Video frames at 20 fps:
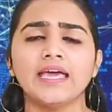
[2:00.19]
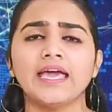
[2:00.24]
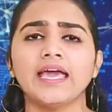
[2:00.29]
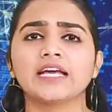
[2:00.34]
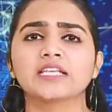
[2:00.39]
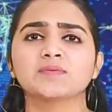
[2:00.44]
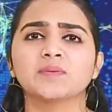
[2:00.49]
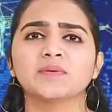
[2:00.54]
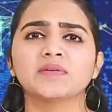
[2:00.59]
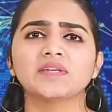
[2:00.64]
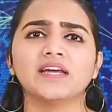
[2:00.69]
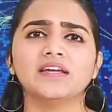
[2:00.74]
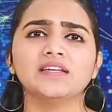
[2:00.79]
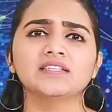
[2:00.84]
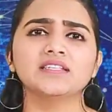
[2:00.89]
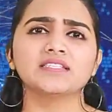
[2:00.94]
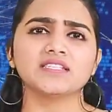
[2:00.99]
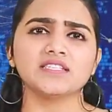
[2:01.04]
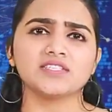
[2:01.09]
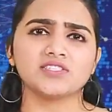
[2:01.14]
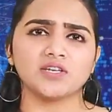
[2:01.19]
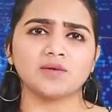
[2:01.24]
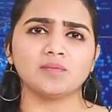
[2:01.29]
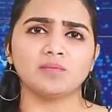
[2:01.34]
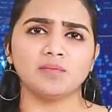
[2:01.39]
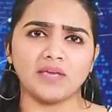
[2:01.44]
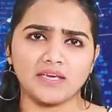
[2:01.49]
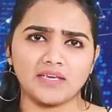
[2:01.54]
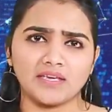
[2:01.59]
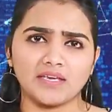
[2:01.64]
expedite
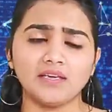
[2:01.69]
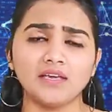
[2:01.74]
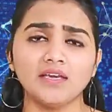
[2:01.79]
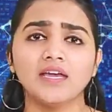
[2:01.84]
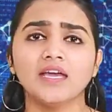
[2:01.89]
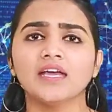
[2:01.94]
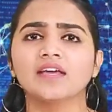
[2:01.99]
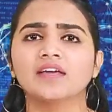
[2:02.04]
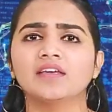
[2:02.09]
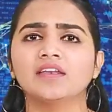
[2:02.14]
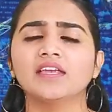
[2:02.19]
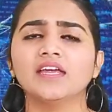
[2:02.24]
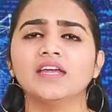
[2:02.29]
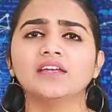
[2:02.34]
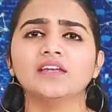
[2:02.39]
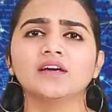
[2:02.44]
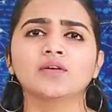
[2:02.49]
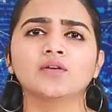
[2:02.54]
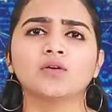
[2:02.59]
decision making, create a